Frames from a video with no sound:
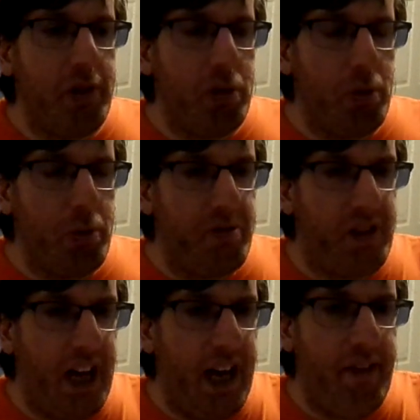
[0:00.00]
you who has
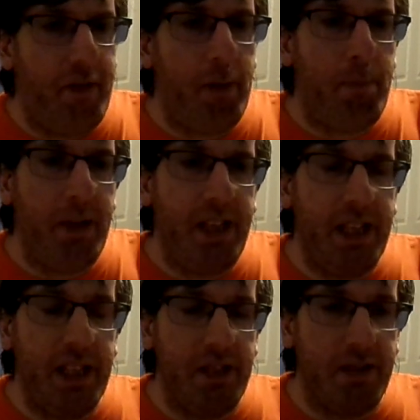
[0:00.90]
ever been